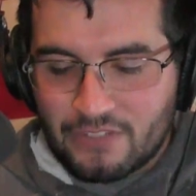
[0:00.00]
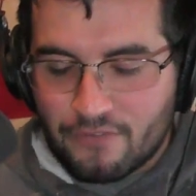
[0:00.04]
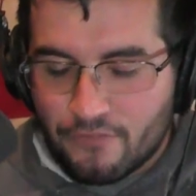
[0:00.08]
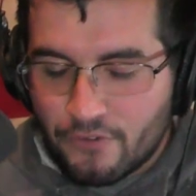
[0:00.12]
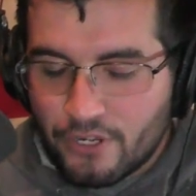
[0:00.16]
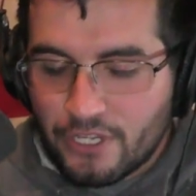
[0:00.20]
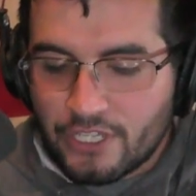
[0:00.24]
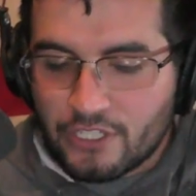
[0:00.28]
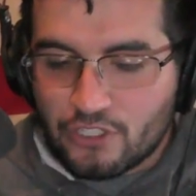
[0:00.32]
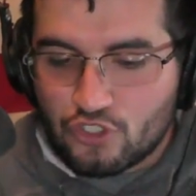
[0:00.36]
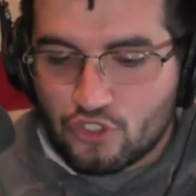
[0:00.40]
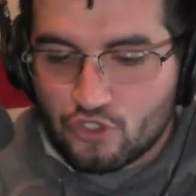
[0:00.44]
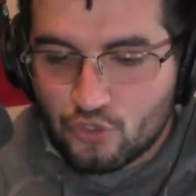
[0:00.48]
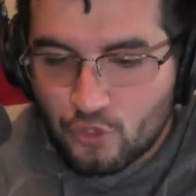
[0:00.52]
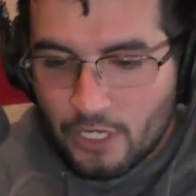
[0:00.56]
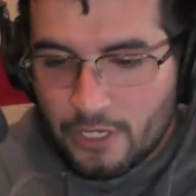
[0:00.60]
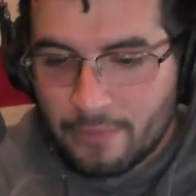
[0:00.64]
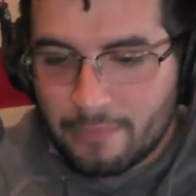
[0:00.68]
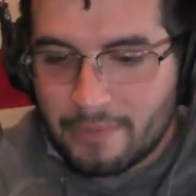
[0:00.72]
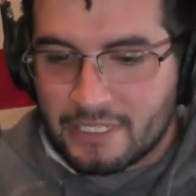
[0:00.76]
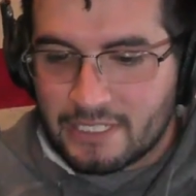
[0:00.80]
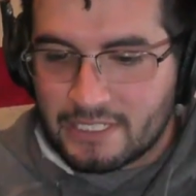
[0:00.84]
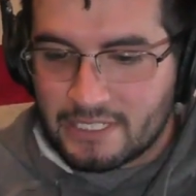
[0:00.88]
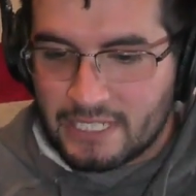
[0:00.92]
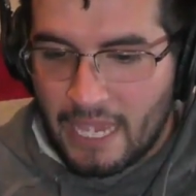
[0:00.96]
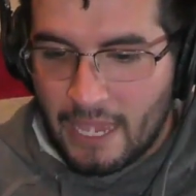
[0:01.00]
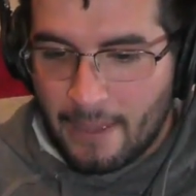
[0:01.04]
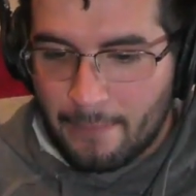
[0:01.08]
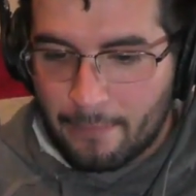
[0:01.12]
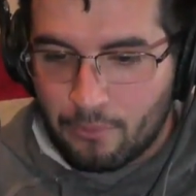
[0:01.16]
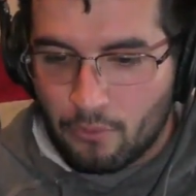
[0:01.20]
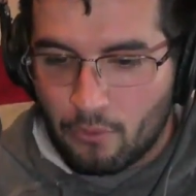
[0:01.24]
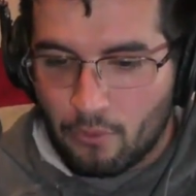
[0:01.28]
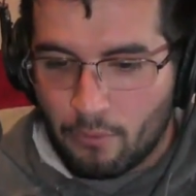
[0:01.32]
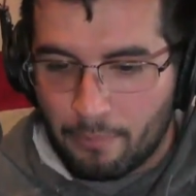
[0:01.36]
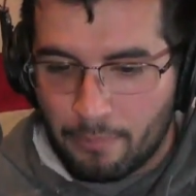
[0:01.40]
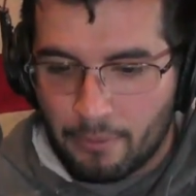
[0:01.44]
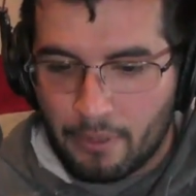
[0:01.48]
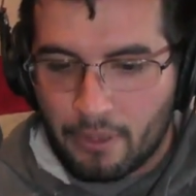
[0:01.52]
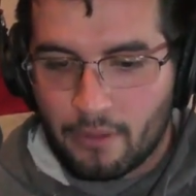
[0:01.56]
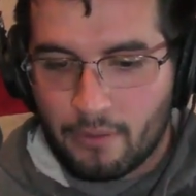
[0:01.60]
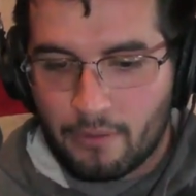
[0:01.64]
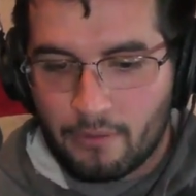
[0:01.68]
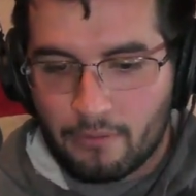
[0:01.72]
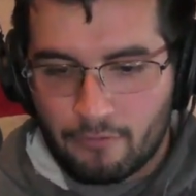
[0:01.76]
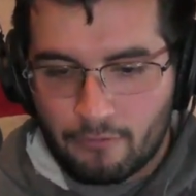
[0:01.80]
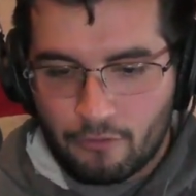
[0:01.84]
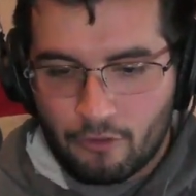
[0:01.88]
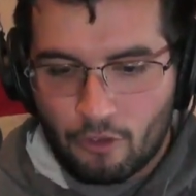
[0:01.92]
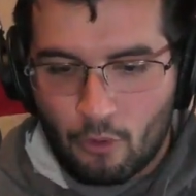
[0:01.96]
that's a very extreme example,
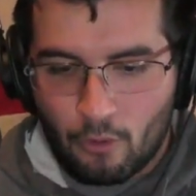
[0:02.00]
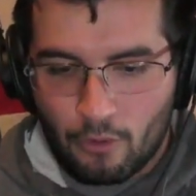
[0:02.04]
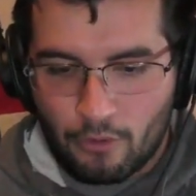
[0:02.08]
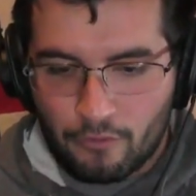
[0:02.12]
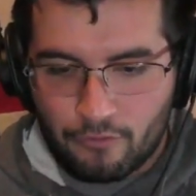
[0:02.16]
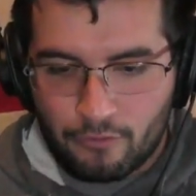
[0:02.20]
but